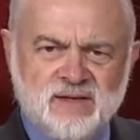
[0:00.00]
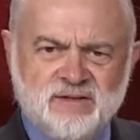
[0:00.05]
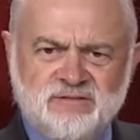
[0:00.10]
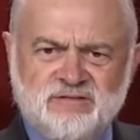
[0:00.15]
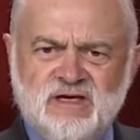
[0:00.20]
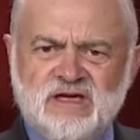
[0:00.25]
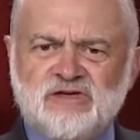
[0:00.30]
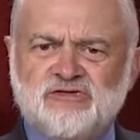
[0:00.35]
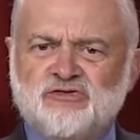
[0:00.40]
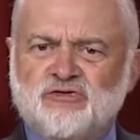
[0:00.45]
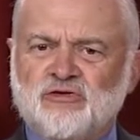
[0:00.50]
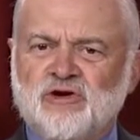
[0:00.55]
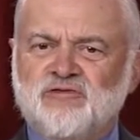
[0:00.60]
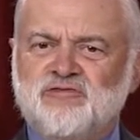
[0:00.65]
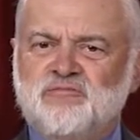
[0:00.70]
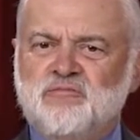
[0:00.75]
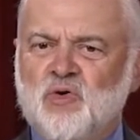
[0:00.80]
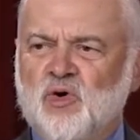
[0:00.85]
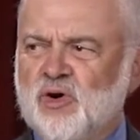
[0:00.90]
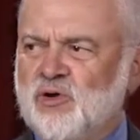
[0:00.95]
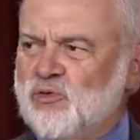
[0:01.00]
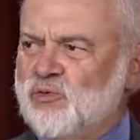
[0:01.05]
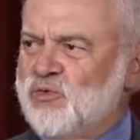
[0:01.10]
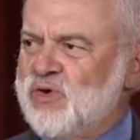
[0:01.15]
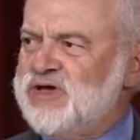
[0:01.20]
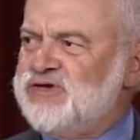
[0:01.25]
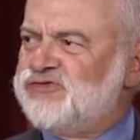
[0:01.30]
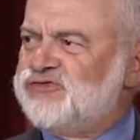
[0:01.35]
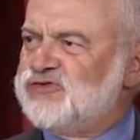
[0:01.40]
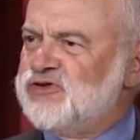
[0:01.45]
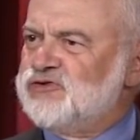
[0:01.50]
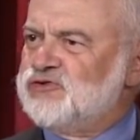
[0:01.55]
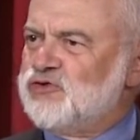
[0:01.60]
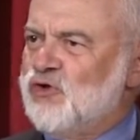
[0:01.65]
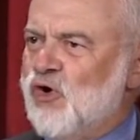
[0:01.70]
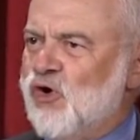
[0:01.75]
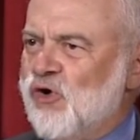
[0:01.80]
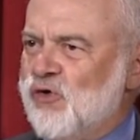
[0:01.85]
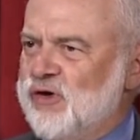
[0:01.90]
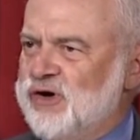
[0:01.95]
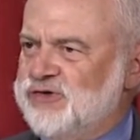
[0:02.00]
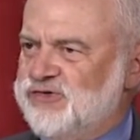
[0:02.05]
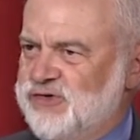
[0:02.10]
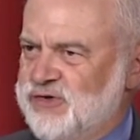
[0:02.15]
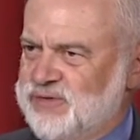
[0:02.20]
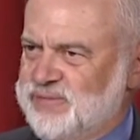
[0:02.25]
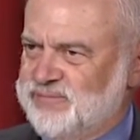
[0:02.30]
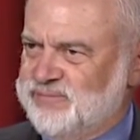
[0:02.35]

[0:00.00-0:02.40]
These are of more recent origin.